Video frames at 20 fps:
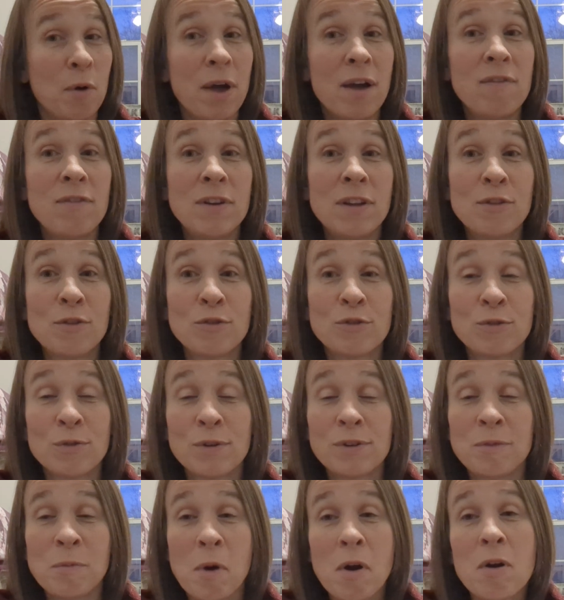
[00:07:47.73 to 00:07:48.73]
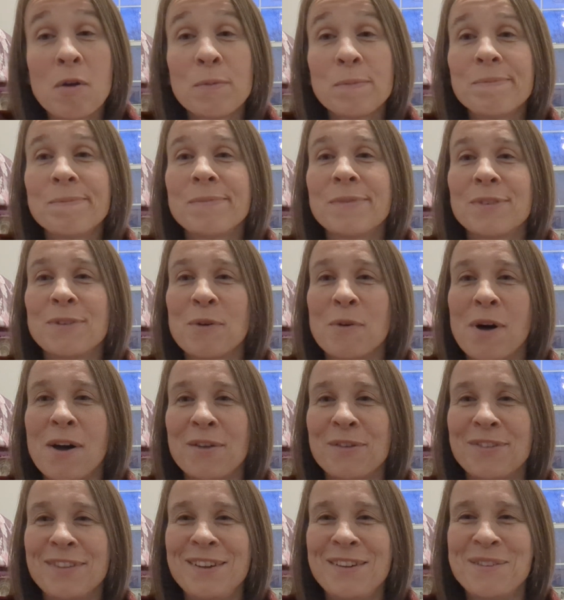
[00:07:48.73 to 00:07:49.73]
have another story tomorrow. So
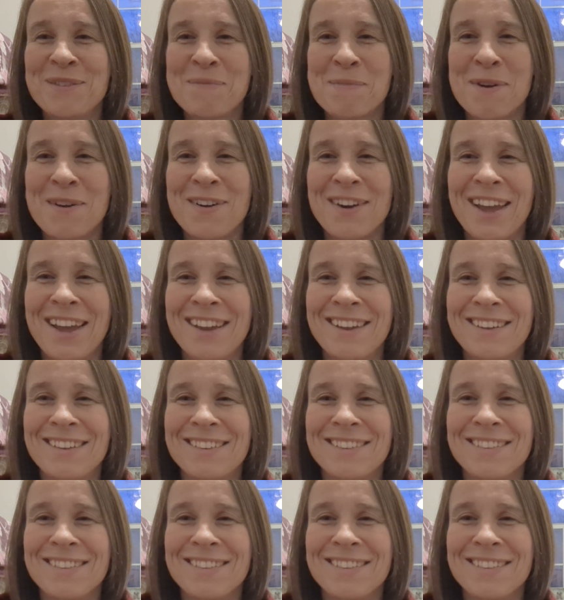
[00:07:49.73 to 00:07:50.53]
I'll see you tomorrow night.